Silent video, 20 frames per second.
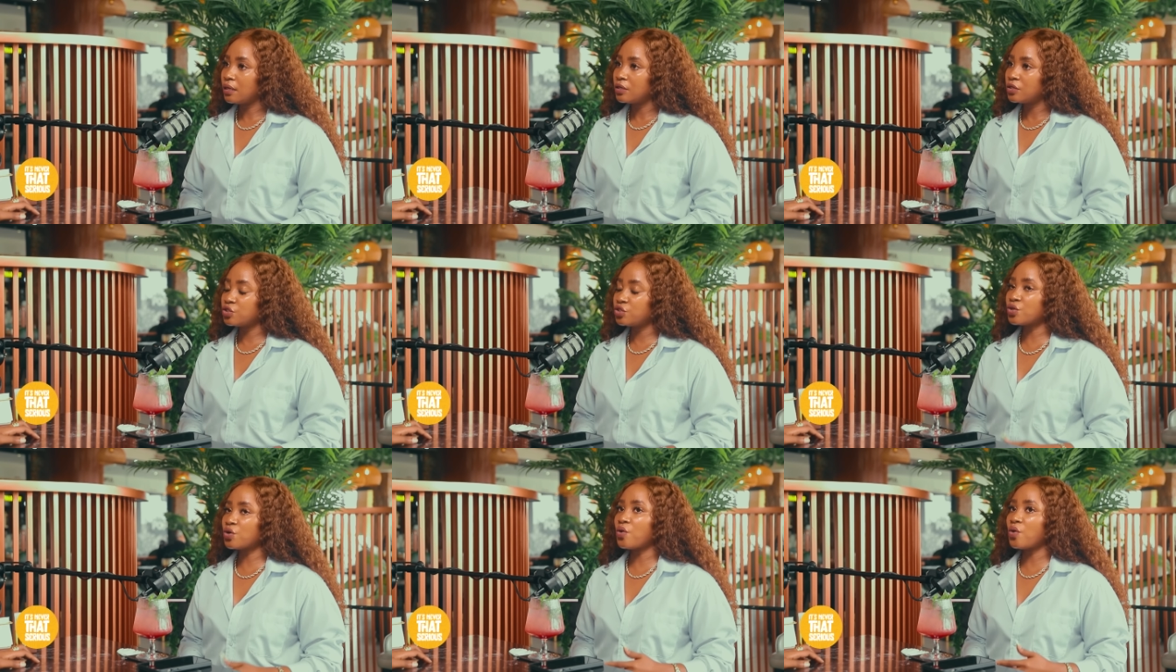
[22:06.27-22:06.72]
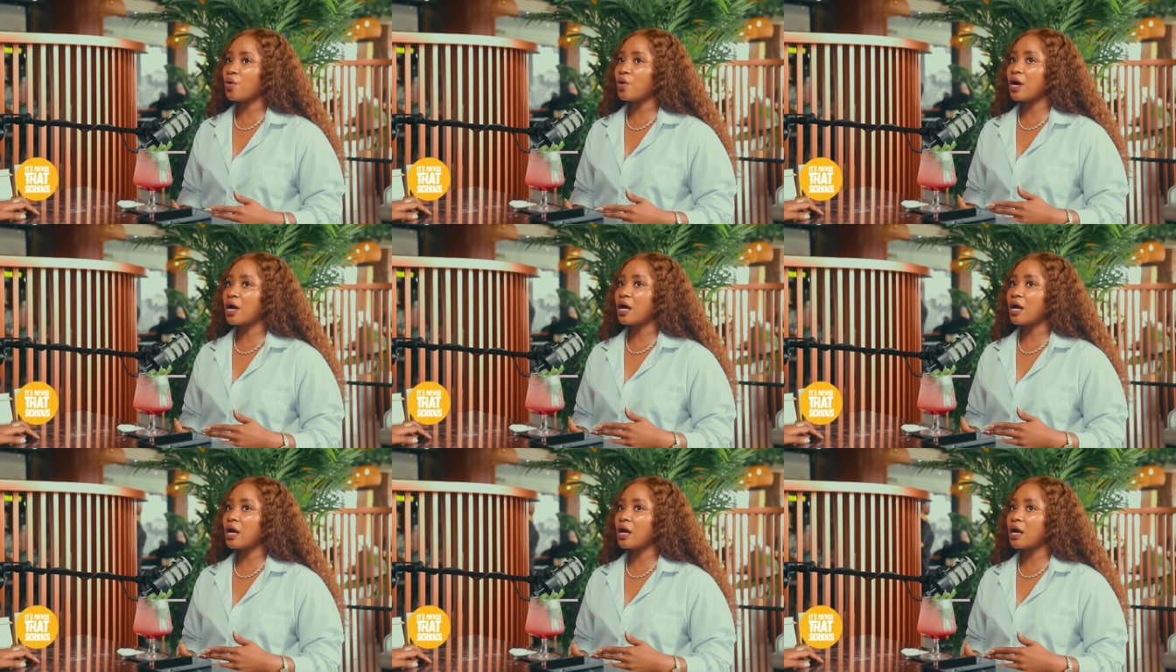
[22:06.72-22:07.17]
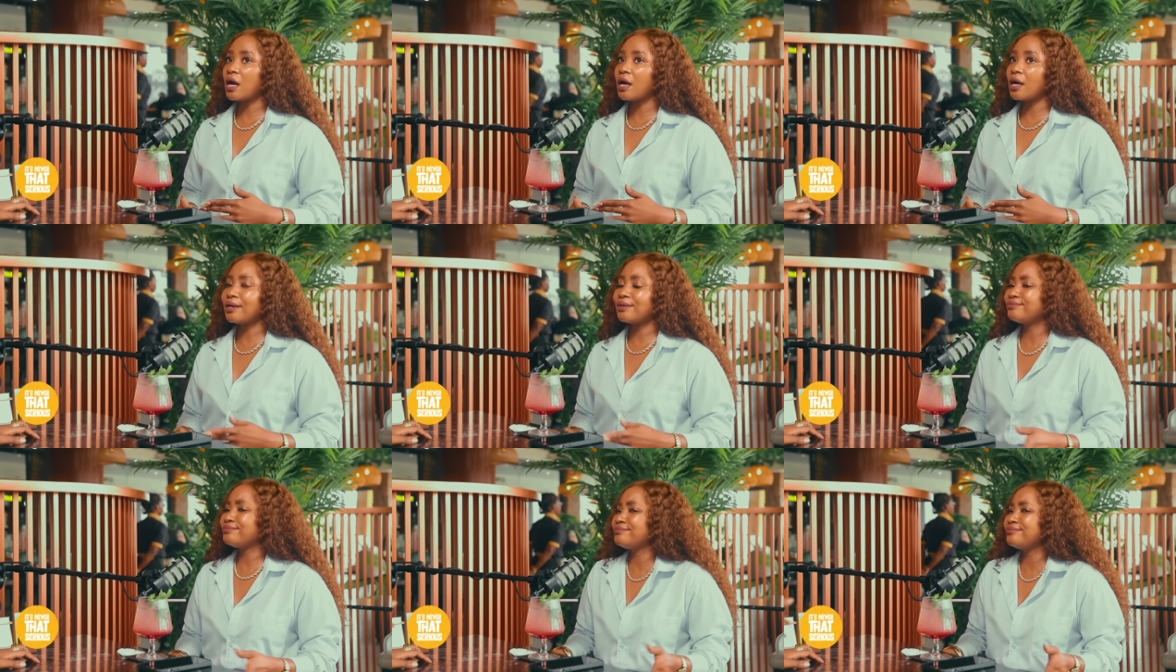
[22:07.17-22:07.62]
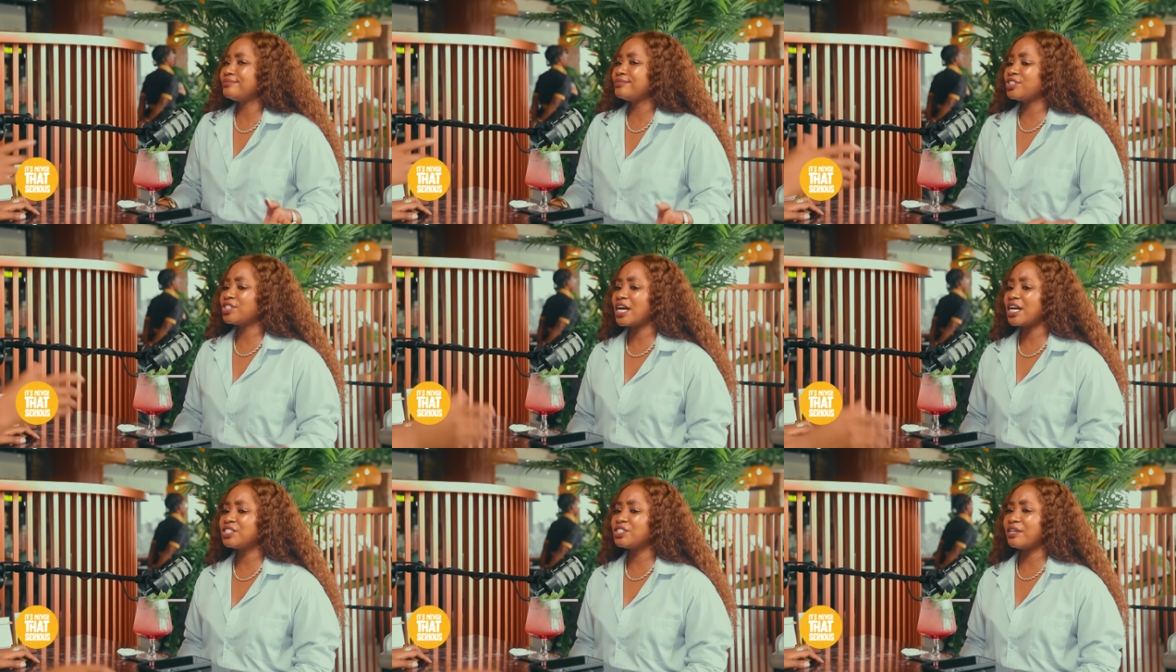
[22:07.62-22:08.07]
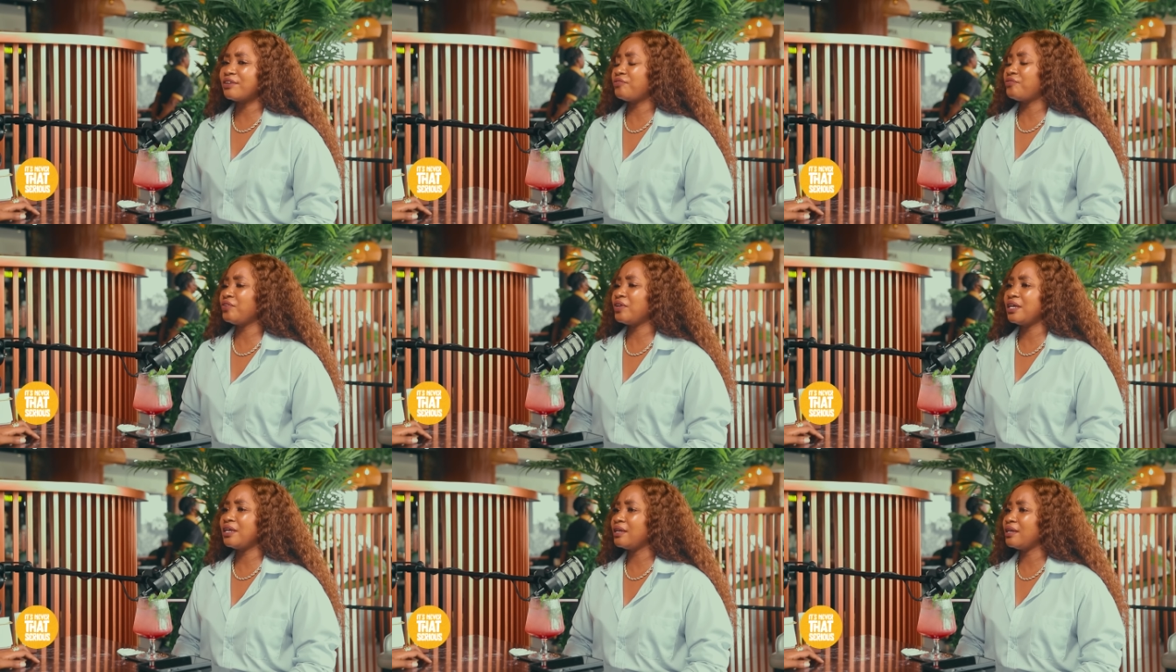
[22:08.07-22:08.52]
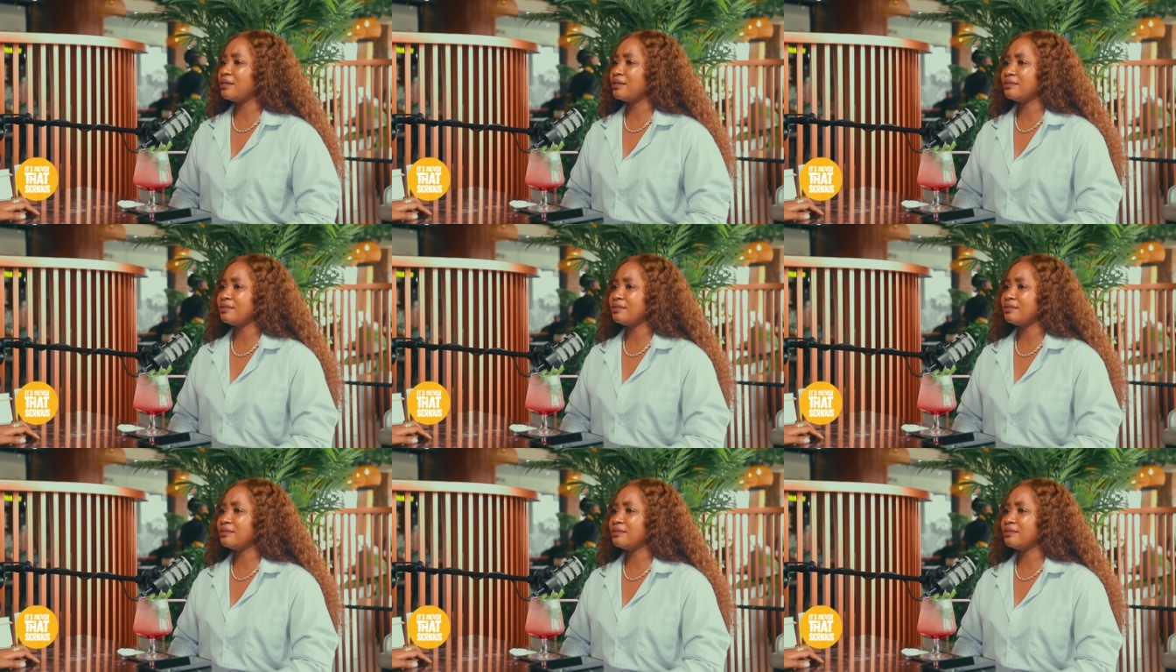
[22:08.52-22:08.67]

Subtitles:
So charge a fee.